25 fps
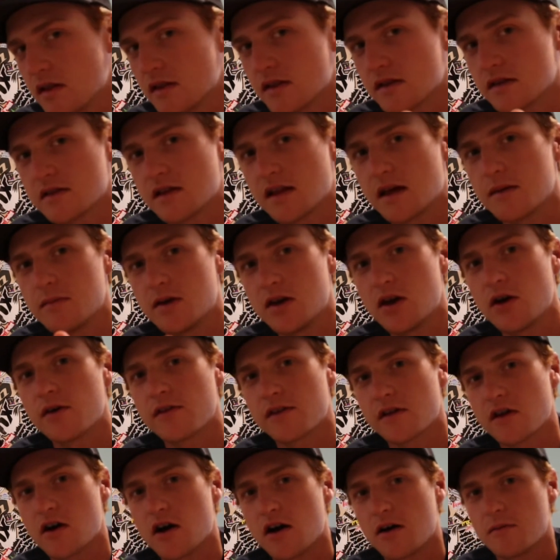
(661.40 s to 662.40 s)
let me know in
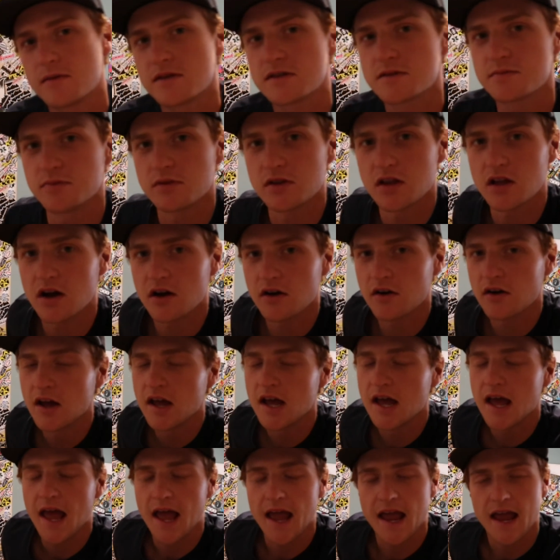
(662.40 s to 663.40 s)
the comments below,
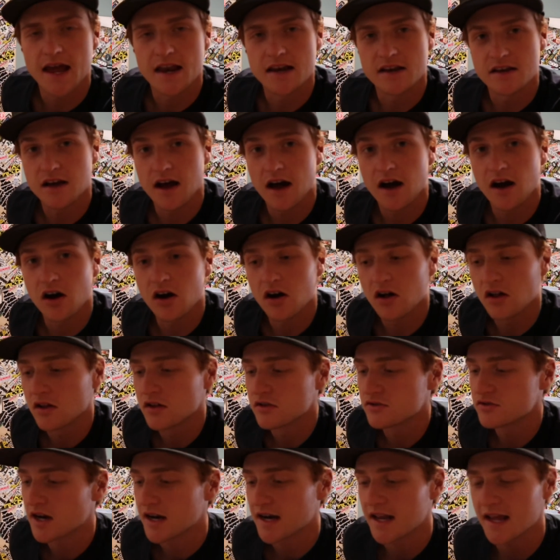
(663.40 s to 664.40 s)
and I'll
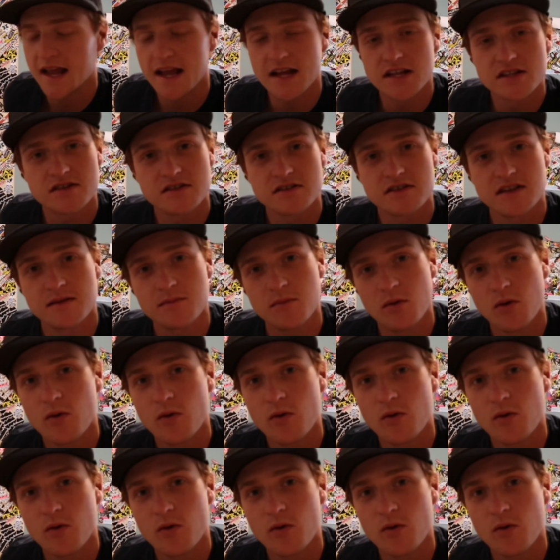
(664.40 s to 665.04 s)
try to answer them,